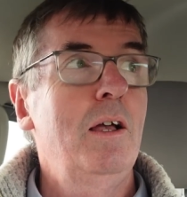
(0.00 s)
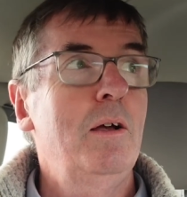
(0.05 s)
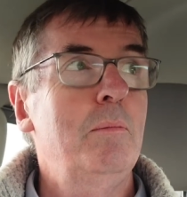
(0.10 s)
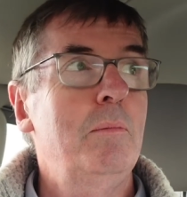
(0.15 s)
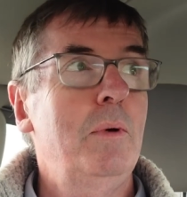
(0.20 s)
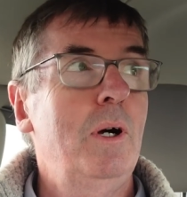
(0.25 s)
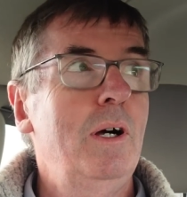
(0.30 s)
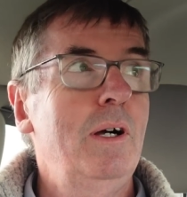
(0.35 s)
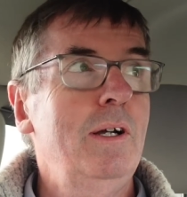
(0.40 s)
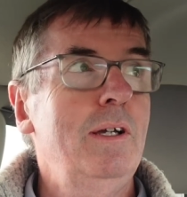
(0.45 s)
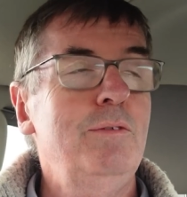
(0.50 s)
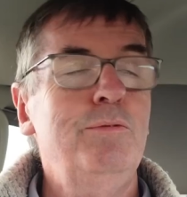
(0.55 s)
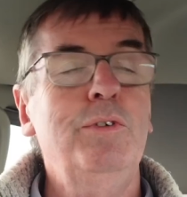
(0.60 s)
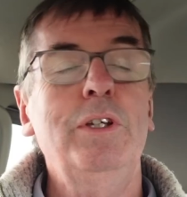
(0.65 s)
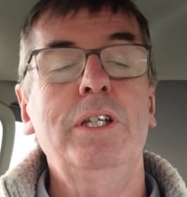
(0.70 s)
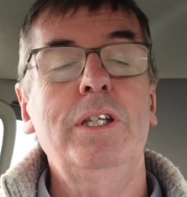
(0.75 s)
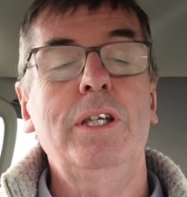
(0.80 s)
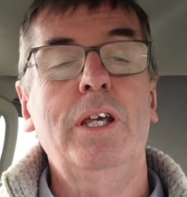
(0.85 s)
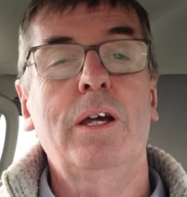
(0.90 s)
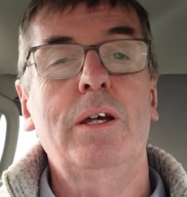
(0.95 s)
my
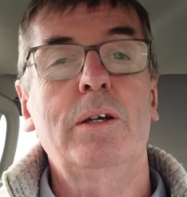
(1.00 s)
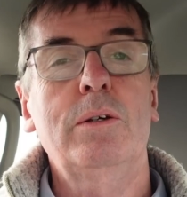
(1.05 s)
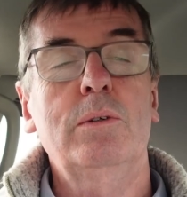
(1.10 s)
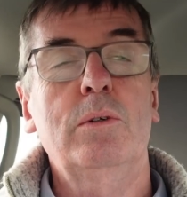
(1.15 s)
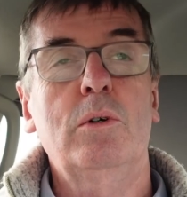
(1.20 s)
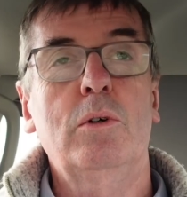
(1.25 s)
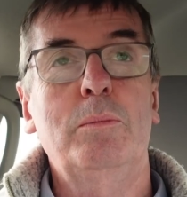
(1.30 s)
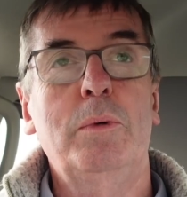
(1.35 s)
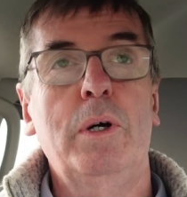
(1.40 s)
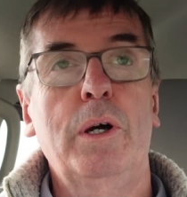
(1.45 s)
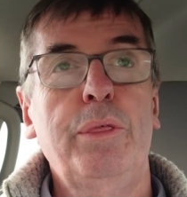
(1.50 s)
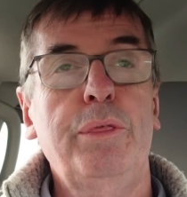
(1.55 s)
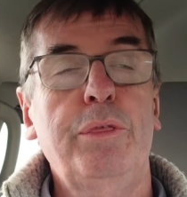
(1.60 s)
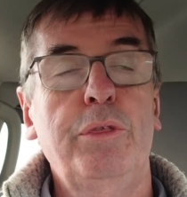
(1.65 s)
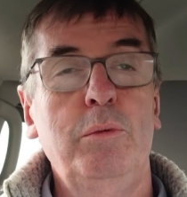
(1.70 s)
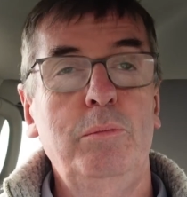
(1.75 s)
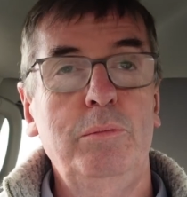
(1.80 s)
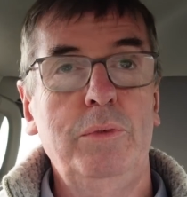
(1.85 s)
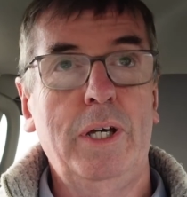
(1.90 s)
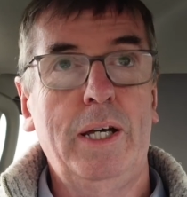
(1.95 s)
video or my
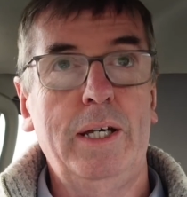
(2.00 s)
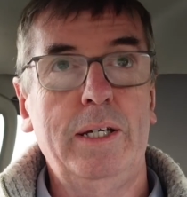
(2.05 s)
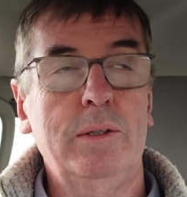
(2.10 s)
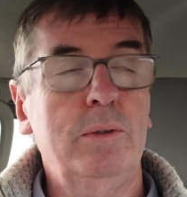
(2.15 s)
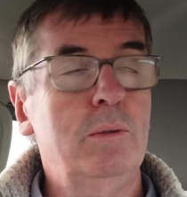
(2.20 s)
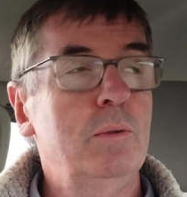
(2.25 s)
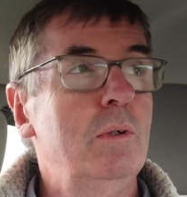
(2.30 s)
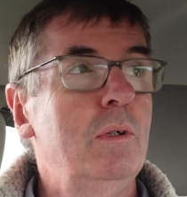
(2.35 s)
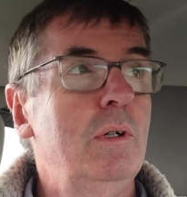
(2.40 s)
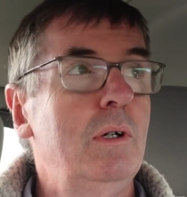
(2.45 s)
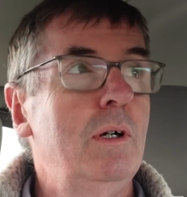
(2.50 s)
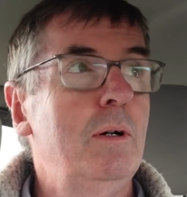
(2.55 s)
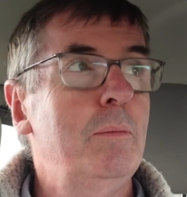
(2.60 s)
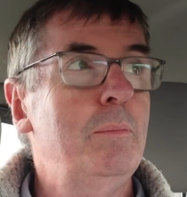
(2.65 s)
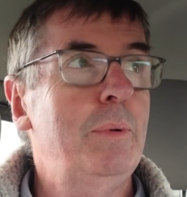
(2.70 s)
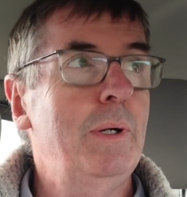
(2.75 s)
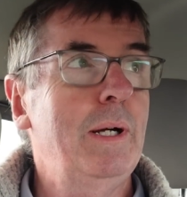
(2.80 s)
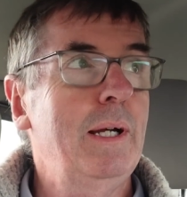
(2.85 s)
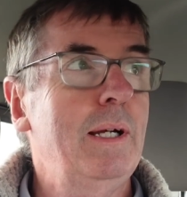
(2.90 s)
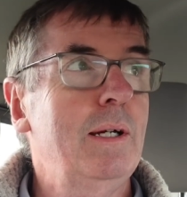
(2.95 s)
thumbnail
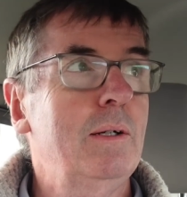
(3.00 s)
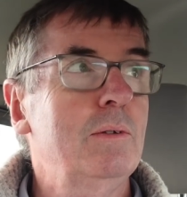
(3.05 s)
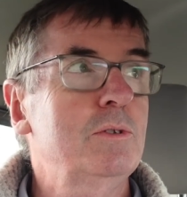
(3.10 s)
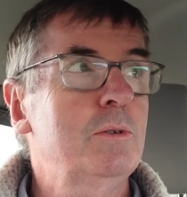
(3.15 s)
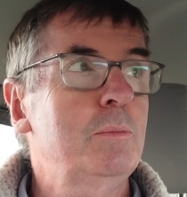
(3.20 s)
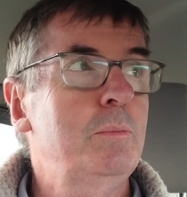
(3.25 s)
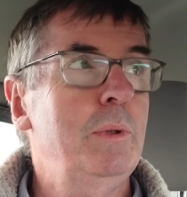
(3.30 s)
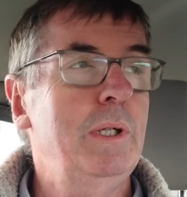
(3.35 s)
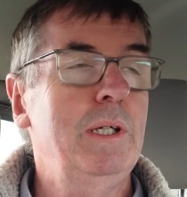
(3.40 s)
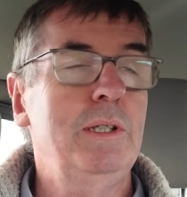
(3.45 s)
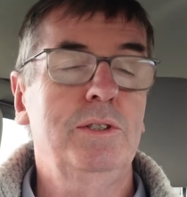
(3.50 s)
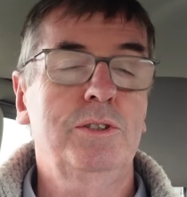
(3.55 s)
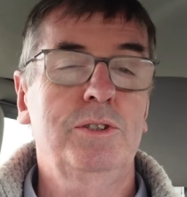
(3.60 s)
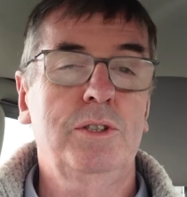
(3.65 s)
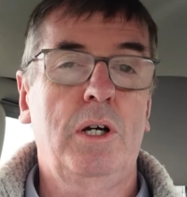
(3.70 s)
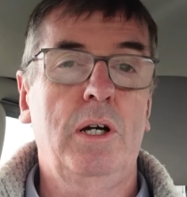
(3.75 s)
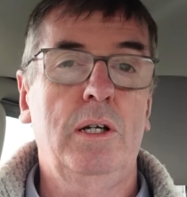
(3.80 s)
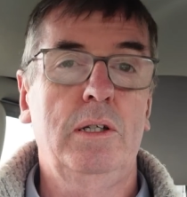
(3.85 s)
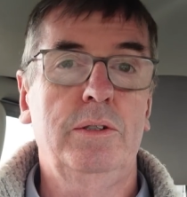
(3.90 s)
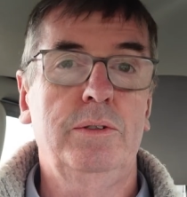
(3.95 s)
about being
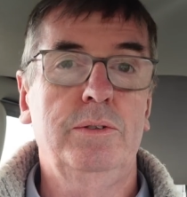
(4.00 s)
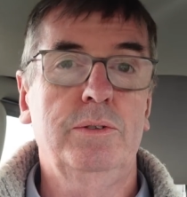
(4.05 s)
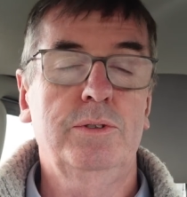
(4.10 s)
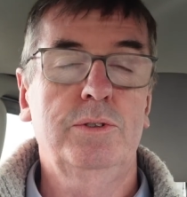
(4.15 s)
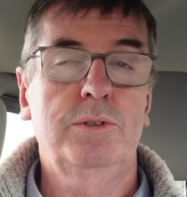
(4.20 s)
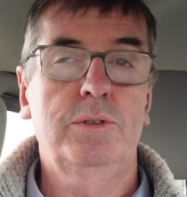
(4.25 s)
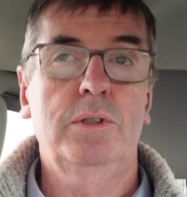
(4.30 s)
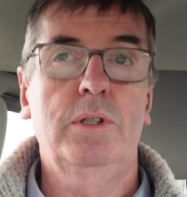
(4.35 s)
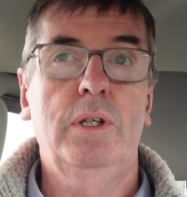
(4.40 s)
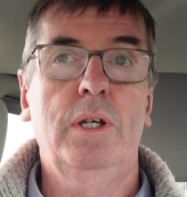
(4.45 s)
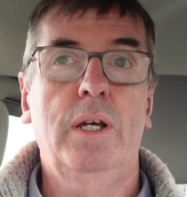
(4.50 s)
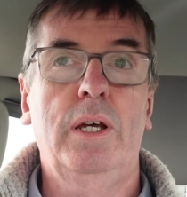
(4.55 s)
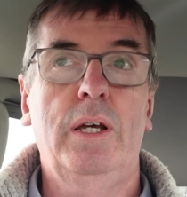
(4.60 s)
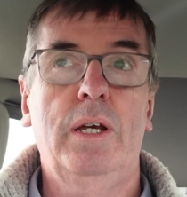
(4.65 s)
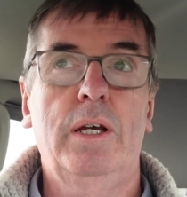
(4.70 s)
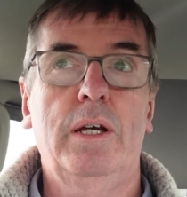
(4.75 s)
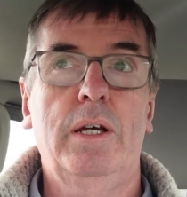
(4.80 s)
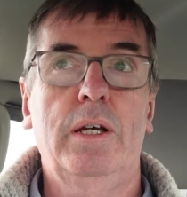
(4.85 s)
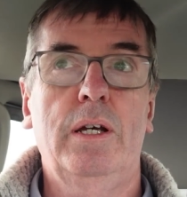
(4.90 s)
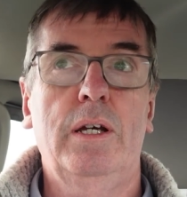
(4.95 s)
silenced
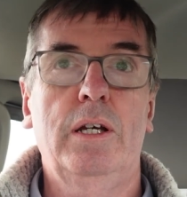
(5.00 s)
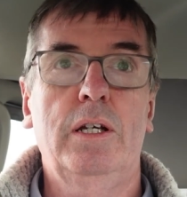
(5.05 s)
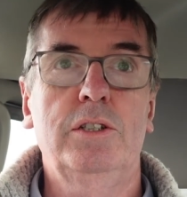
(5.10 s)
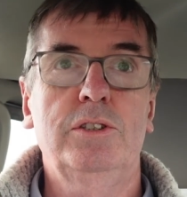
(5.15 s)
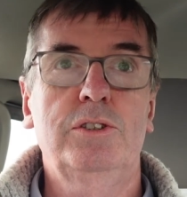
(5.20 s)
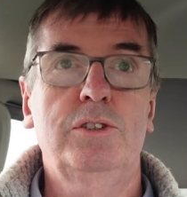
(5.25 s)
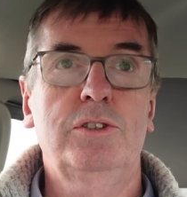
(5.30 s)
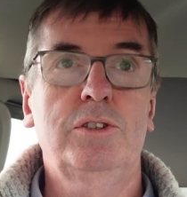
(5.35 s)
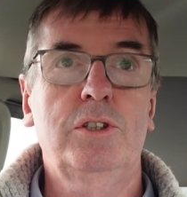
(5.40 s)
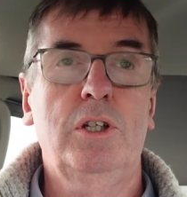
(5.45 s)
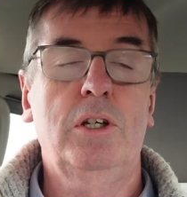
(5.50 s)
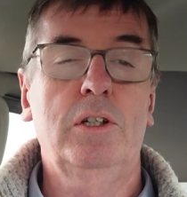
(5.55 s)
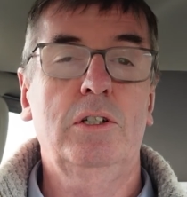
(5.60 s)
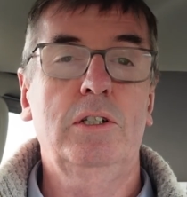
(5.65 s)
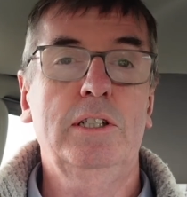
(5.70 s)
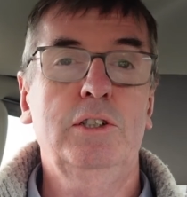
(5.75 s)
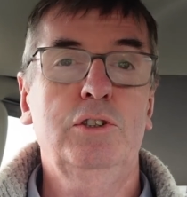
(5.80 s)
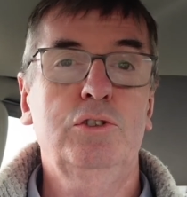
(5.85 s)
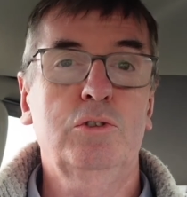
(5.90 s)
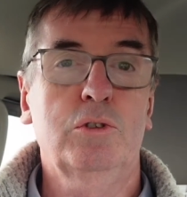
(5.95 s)
has
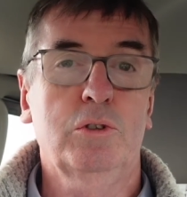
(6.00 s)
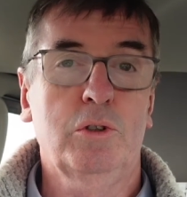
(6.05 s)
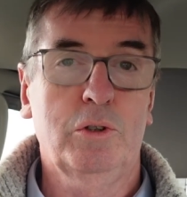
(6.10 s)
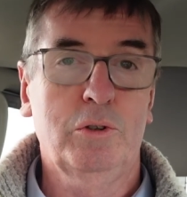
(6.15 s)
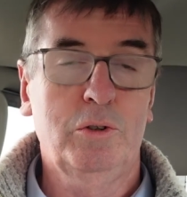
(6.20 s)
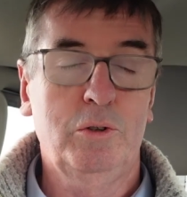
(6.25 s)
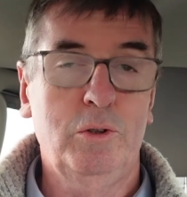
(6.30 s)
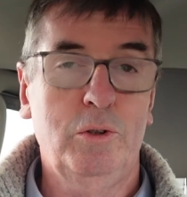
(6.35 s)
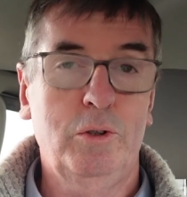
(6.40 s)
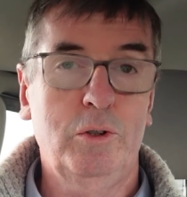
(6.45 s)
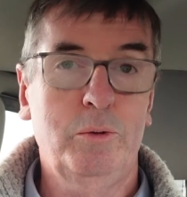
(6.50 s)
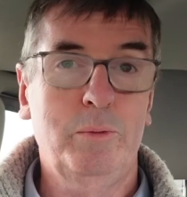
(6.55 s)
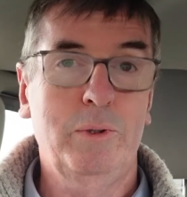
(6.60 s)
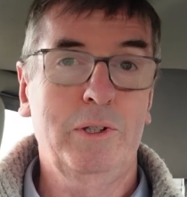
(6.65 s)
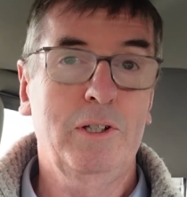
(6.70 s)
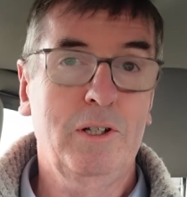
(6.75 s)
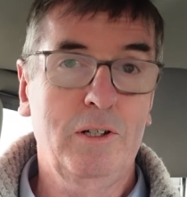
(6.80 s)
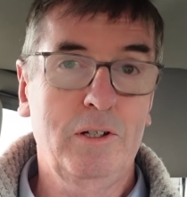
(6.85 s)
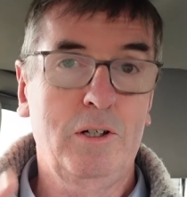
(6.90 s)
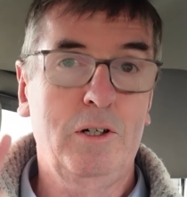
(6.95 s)
certainly struck a chord
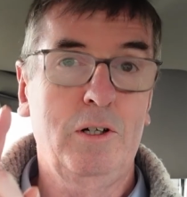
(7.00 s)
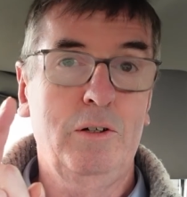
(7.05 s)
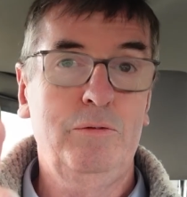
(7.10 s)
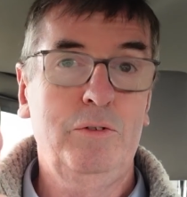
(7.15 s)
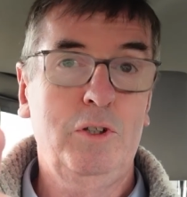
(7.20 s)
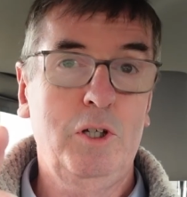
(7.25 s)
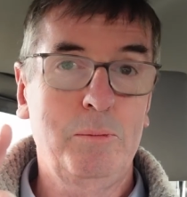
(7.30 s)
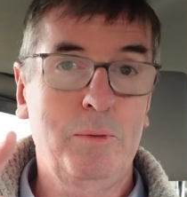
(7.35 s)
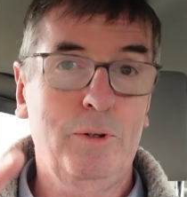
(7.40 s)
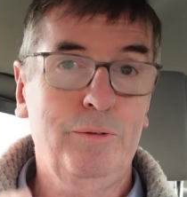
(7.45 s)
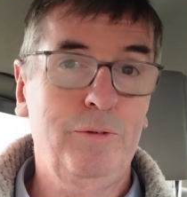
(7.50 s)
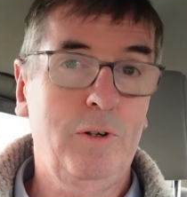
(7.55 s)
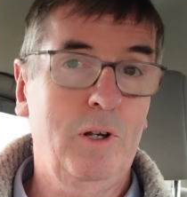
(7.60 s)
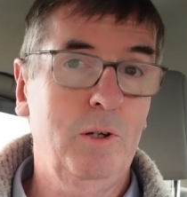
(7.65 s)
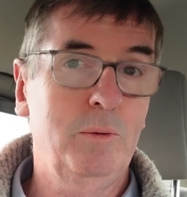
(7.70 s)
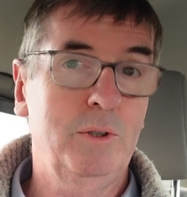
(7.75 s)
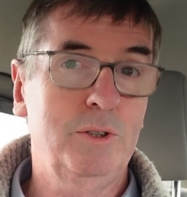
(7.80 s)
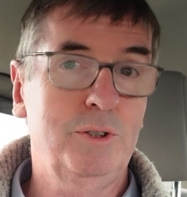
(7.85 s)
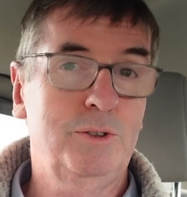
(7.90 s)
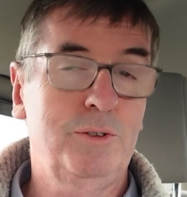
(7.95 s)
with a lot of you, my
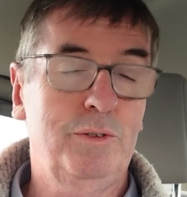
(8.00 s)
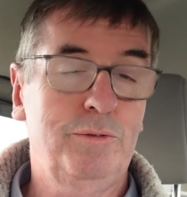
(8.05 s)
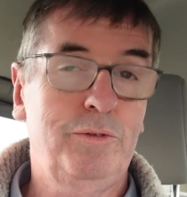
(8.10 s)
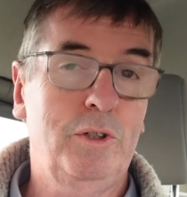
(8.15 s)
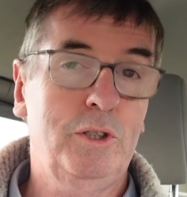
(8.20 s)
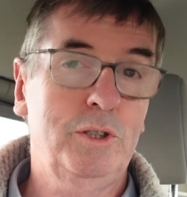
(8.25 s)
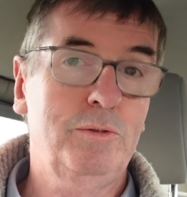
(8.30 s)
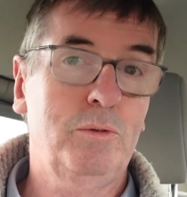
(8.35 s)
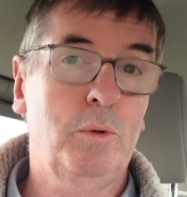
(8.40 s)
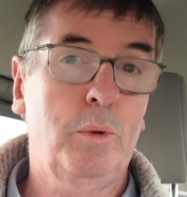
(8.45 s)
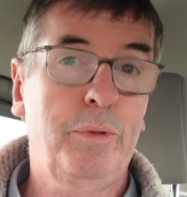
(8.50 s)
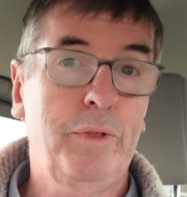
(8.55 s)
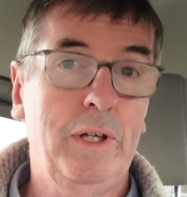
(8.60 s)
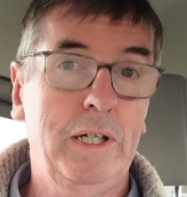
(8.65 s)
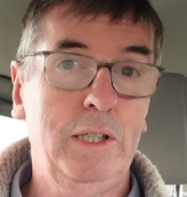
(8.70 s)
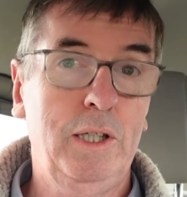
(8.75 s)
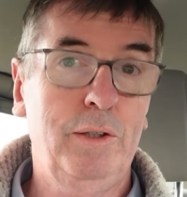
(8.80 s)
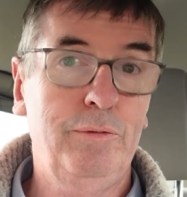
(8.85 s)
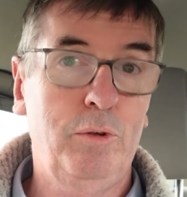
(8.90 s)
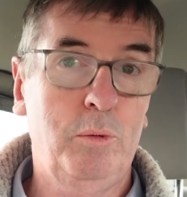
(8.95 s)
followers. First of all,
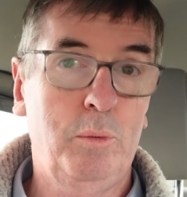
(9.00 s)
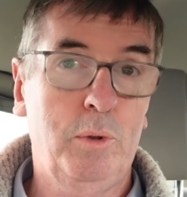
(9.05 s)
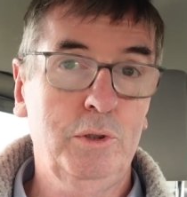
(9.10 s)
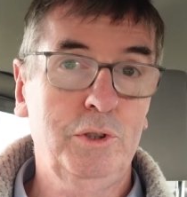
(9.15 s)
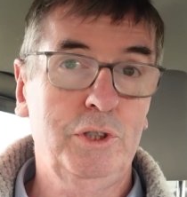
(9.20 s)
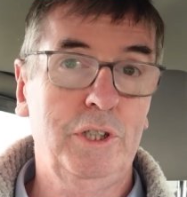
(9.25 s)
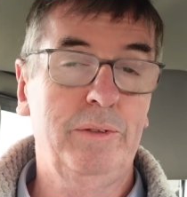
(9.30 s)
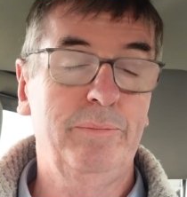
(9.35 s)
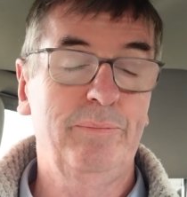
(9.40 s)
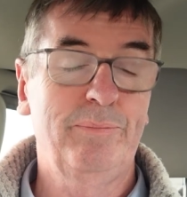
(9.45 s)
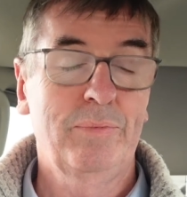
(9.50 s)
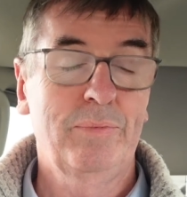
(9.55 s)
thank you for watching.